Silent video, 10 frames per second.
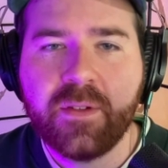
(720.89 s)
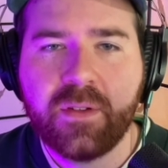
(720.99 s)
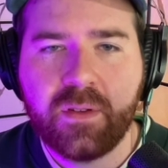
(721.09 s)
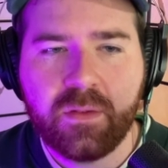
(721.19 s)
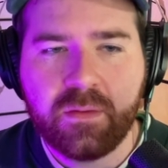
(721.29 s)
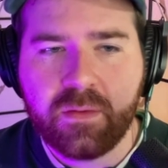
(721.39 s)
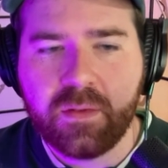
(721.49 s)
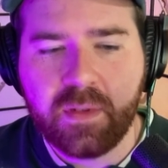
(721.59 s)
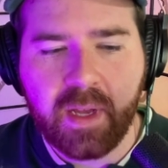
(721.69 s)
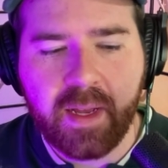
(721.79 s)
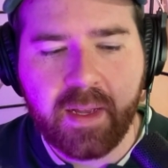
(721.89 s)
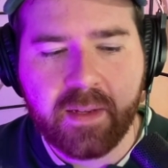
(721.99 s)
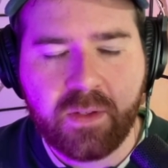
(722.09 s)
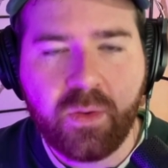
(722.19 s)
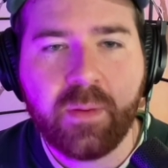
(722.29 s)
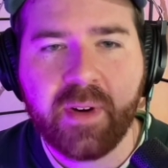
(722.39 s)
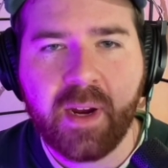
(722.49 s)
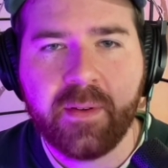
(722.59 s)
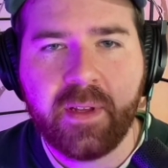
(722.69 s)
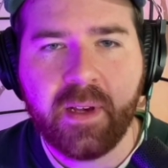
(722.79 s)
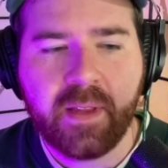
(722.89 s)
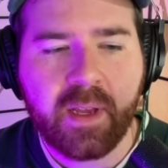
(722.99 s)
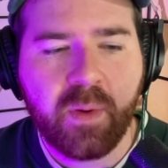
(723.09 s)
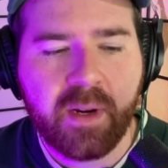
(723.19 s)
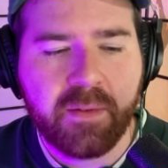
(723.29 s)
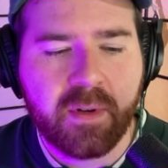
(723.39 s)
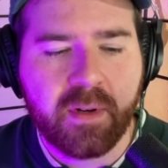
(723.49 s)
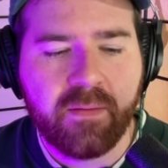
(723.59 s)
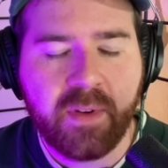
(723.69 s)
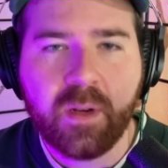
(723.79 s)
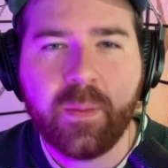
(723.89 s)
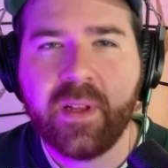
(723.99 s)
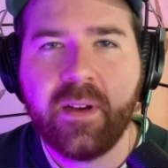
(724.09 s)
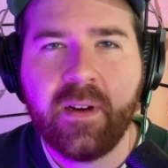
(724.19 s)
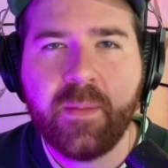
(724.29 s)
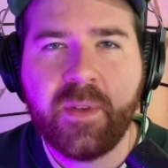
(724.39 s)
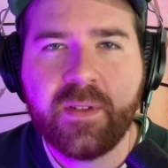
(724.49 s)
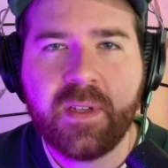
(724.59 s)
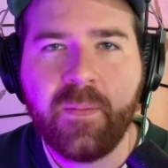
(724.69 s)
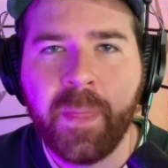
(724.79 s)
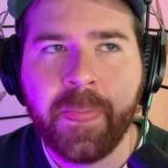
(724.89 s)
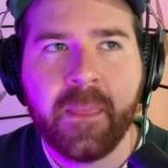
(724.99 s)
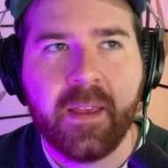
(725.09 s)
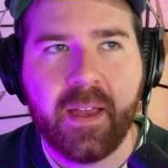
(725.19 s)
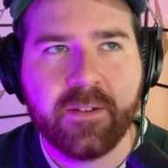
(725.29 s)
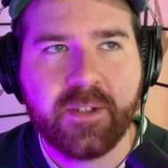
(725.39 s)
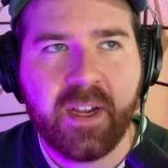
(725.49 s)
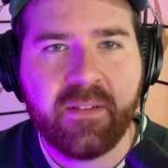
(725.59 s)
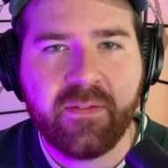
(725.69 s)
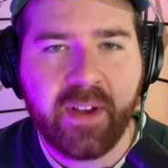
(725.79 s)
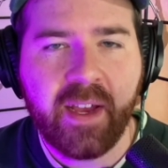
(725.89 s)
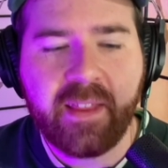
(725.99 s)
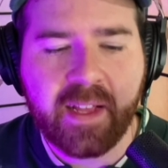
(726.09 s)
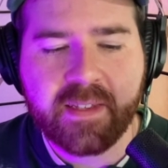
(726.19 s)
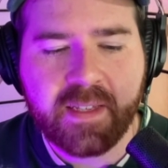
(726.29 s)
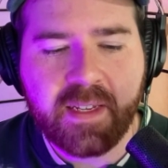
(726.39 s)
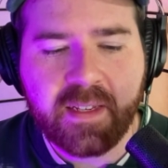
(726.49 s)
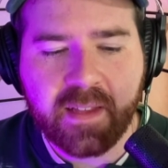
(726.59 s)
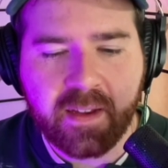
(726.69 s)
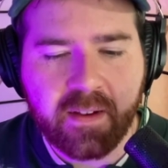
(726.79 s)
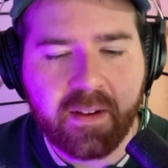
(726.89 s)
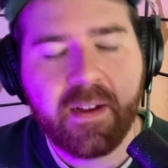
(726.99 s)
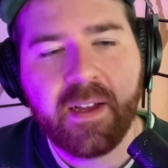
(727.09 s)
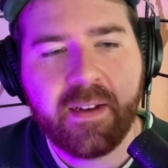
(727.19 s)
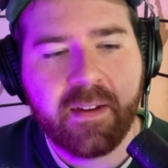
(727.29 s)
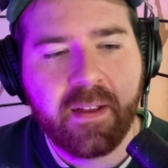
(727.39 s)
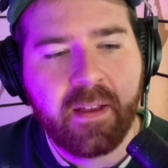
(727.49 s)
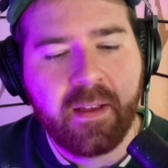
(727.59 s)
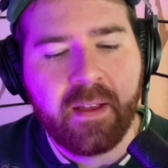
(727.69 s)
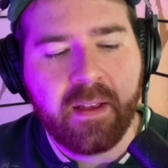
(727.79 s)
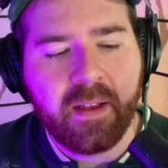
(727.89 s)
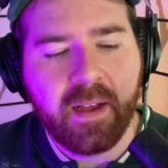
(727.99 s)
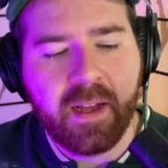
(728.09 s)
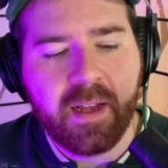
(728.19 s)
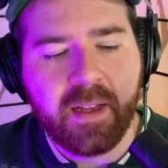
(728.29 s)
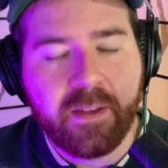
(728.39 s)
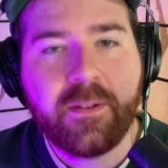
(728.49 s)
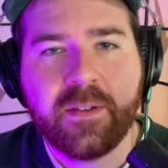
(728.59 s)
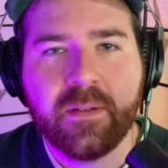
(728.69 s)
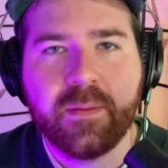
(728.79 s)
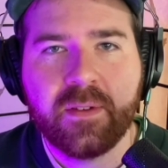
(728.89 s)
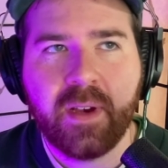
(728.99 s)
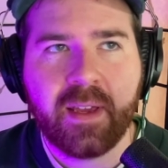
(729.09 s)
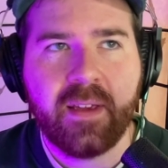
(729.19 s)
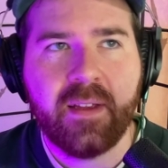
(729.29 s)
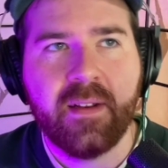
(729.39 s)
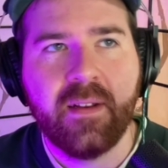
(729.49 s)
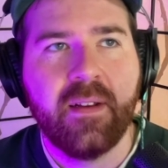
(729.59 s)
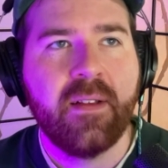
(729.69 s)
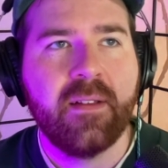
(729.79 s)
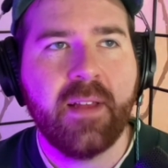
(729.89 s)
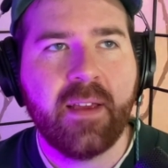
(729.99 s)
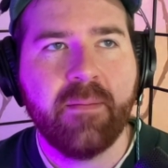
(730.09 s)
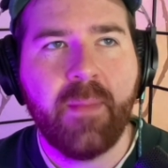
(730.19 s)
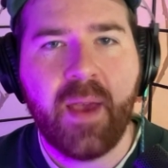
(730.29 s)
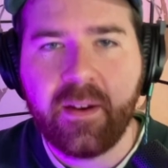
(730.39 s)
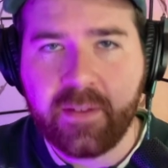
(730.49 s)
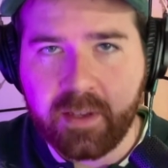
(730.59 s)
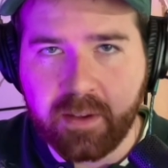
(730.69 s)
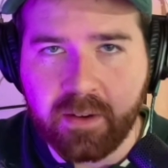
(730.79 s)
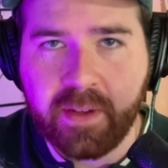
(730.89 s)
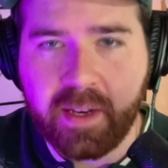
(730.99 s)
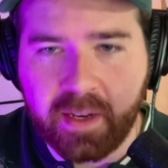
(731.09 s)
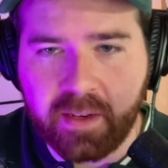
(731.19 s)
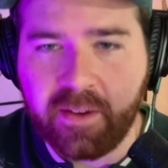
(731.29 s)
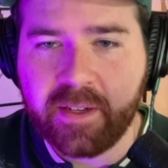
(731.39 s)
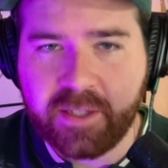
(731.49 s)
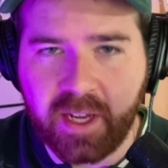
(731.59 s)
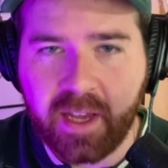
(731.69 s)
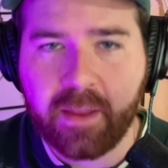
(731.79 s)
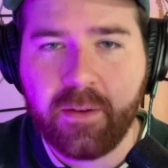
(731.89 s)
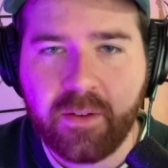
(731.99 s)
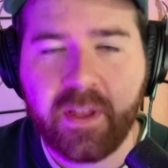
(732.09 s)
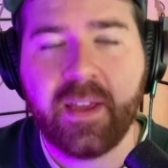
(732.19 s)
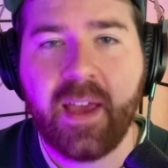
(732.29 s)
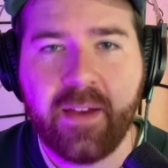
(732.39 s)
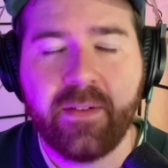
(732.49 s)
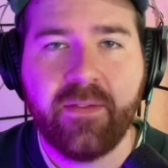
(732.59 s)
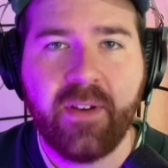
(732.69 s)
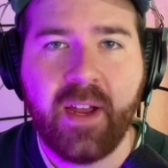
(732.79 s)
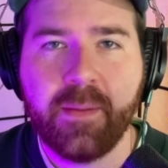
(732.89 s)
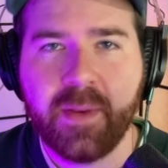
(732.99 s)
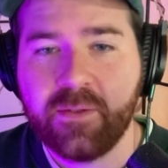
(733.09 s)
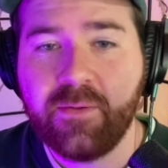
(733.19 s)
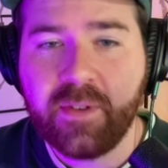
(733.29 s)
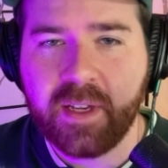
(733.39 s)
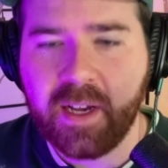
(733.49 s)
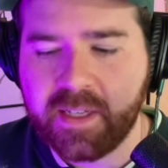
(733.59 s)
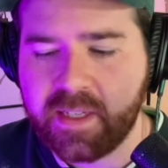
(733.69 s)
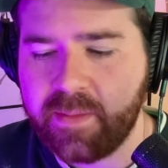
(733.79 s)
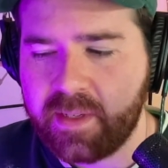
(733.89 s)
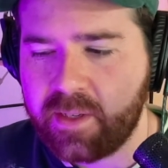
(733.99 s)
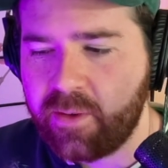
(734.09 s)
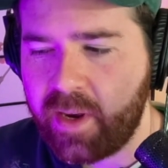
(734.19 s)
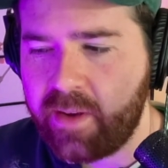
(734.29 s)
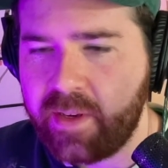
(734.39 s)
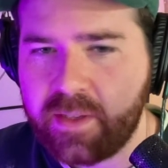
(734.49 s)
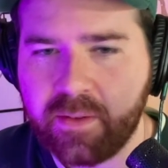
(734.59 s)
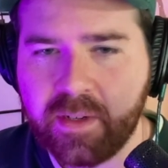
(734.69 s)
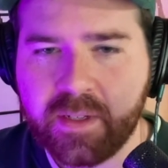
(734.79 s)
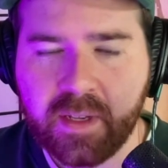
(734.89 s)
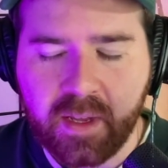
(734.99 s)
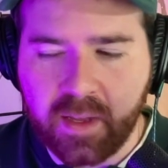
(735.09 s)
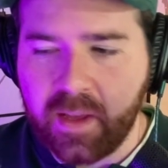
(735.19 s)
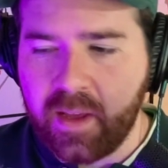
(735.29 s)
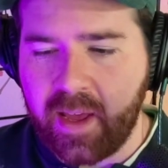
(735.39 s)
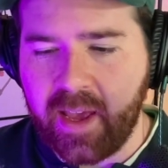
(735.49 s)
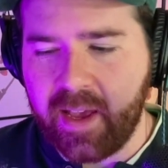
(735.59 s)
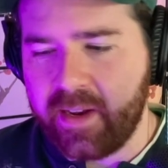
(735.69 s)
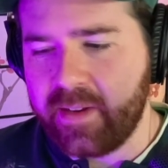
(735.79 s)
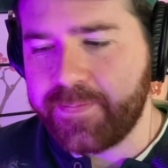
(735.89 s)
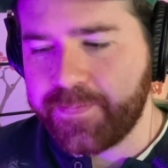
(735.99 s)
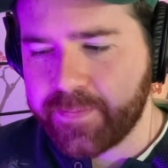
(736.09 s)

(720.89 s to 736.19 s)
to do it properly on like whatever video player I'm using, and I'll try and find that scene like on YouTube, so I can like manually go in and you can check through like every frame, and it's really awesome. It's a great resource, and